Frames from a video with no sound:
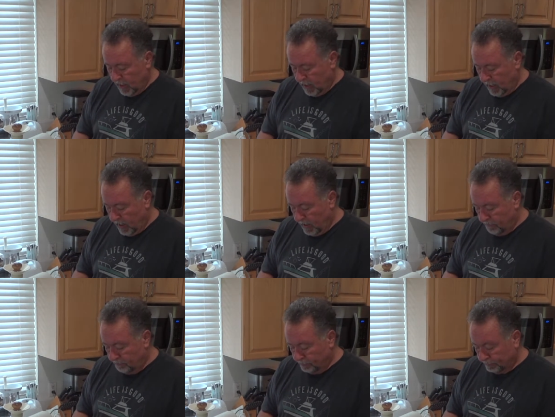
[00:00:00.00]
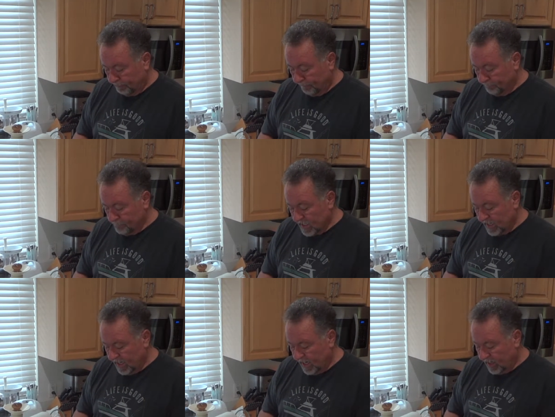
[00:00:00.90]

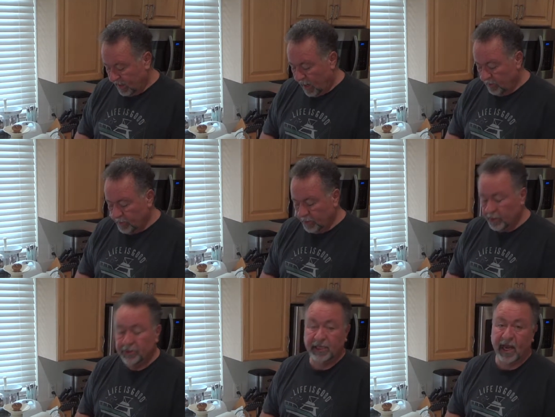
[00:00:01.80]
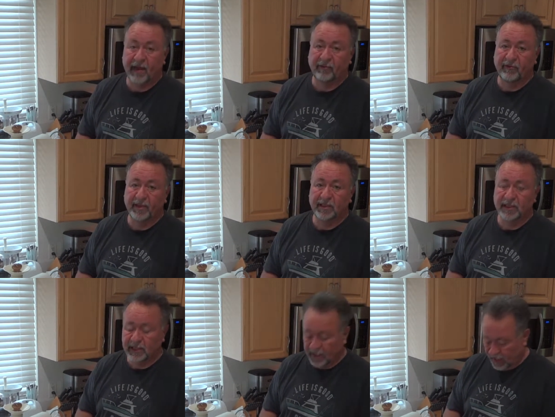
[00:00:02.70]
And I'm going to use half of it
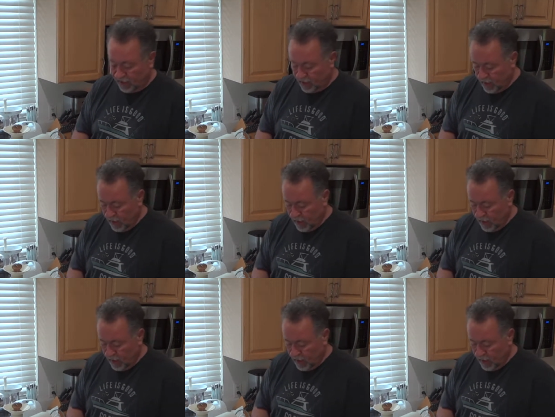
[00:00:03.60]
today.